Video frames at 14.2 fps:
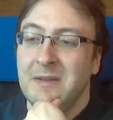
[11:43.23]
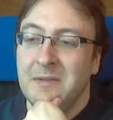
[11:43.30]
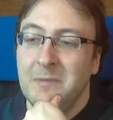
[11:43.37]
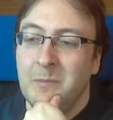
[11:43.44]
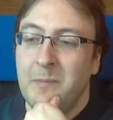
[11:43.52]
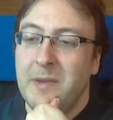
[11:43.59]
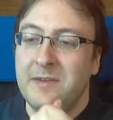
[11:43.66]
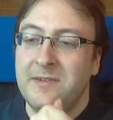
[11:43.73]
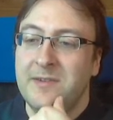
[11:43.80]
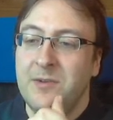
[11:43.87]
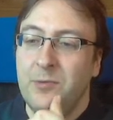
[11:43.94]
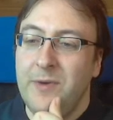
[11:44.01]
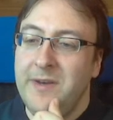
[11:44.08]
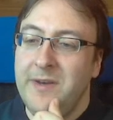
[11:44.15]
managed
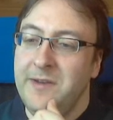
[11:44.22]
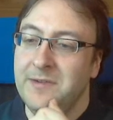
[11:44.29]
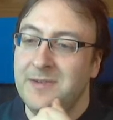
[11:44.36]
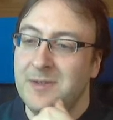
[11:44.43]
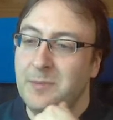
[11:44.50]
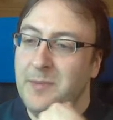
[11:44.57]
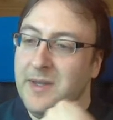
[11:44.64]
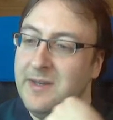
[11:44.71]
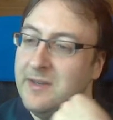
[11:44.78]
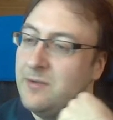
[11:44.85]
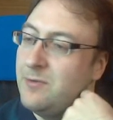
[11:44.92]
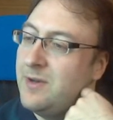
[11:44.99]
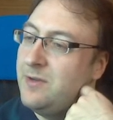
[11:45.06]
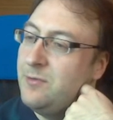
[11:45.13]
to reduce the
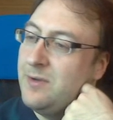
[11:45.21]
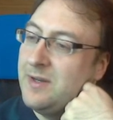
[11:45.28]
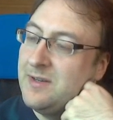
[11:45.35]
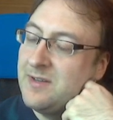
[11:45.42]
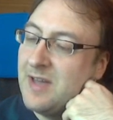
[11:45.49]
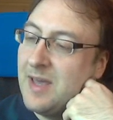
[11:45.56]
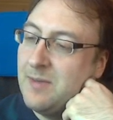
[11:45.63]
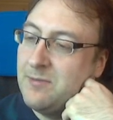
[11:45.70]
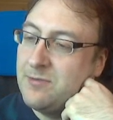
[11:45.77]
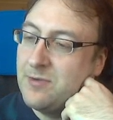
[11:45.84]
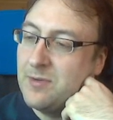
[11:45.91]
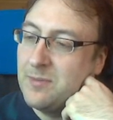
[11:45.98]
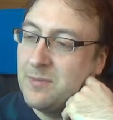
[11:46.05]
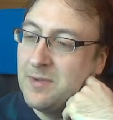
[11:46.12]
median rendering time
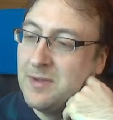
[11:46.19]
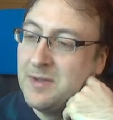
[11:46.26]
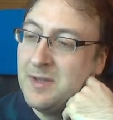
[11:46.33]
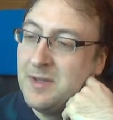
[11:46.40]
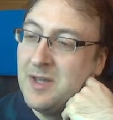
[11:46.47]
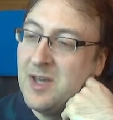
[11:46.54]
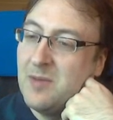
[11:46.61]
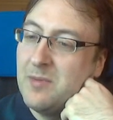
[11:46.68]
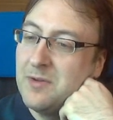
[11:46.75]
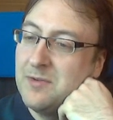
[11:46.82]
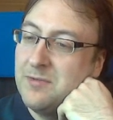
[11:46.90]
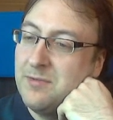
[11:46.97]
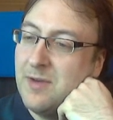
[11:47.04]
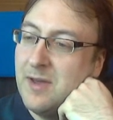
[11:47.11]
from
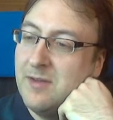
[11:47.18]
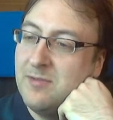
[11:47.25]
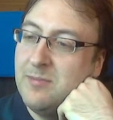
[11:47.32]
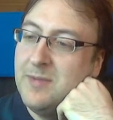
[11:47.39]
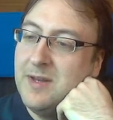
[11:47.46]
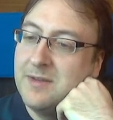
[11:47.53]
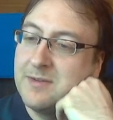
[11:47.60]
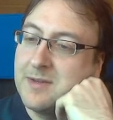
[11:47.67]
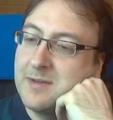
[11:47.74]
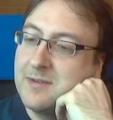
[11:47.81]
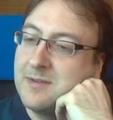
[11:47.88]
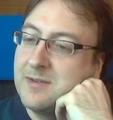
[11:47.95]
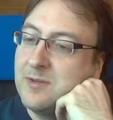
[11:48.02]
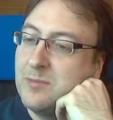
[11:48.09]
about 5
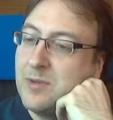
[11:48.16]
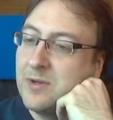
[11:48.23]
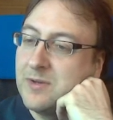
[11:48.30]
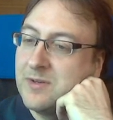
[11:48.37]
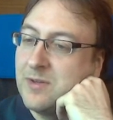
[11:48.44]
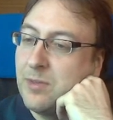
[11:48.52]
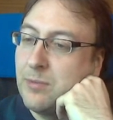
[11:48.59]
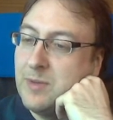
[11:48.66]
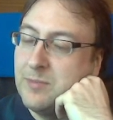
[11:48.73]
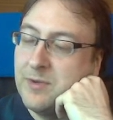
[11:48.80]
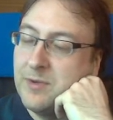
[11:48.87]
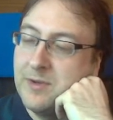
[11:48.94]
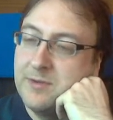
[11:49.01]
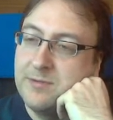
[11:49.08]
milliseconds to about
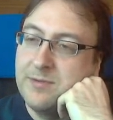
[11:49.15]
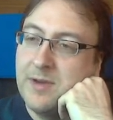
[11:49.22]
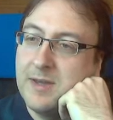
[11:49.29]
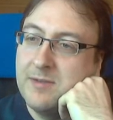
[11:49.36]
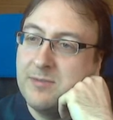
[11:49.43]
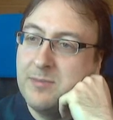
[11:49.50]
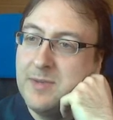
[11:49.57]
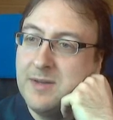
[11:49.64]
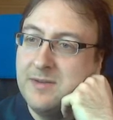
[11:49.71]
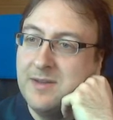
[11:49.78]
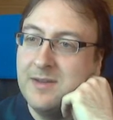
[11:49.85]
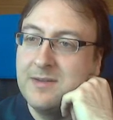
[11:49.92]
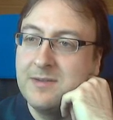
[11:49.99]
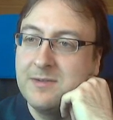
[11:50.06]
3.5
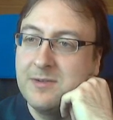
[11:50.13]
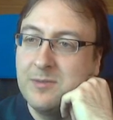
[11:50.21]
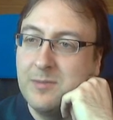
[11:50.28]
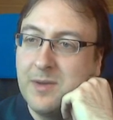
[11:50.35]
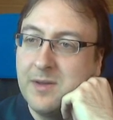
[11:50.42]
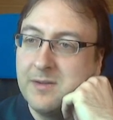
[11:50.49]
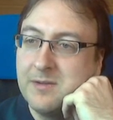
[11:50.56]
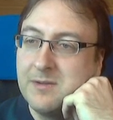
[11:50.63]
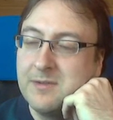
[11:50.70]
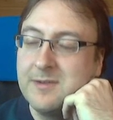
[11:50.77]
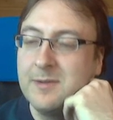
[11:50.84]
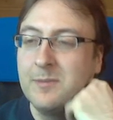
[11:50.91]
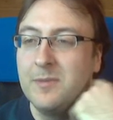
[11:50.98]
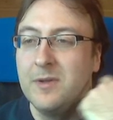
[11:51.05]
milliseconds on my
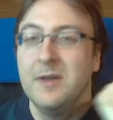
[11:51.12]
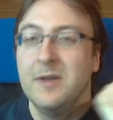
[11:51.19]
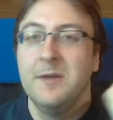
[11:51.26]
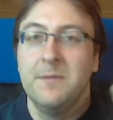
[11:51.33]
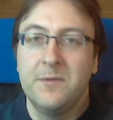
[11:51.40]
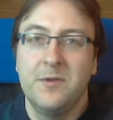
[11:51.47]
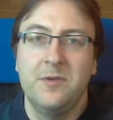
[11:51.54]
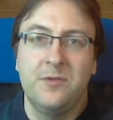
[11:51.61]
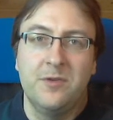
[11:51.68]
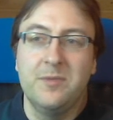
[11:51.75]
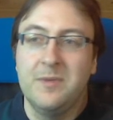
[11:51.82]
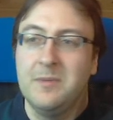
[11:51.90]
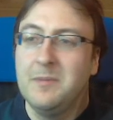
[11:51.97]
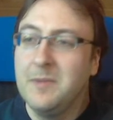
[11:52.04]
system. So it
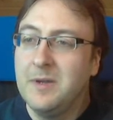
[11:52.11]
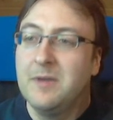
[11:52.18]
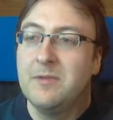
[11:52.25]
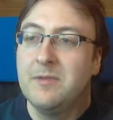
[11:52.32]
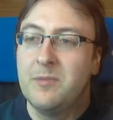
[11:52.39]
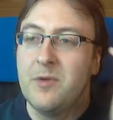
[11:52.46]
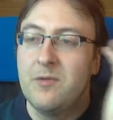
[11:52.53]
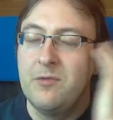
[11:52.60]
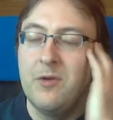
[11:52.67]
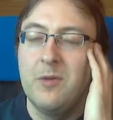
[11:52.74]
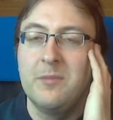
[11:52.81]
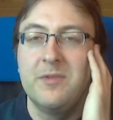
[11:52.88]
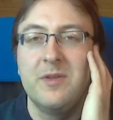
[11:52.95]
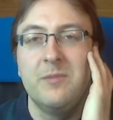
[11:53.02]
should give a
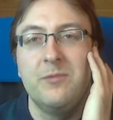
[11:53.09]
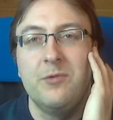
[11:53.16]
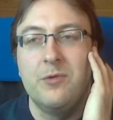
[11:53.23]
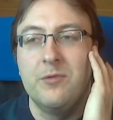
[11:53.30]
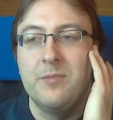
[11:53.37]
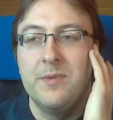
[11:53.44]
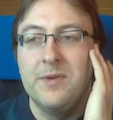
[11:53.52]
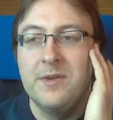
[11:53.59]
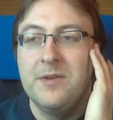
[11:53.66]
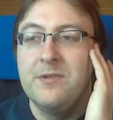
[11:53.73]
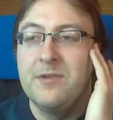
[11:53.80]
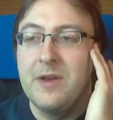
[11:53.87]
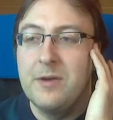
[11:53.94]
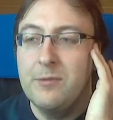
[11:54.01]
performance improvement in
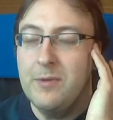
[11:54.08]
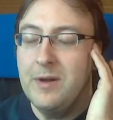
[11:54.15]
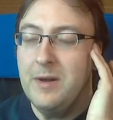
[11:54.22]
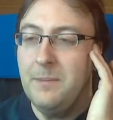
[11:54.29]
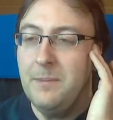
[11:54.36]
general.